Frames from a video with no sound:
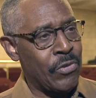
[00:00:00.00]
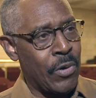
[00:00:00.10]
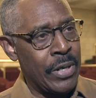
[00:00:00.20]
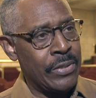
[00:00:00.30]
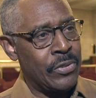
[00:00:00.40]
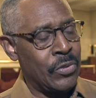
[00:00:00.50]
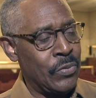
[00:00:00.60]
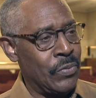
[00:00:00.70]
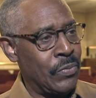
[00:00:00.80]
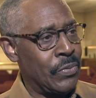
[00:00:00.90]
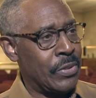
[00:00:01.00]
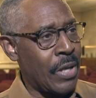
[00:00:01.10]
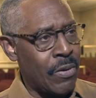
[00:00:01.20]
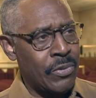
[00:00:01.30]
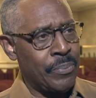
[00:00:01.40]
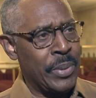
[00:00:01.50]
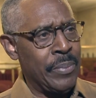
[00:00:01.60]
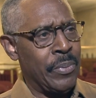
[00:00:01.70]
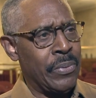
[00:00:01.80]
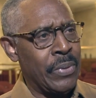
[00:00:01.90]
started to talk to
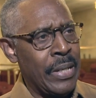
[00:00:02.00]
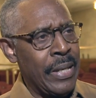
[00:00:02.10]
people.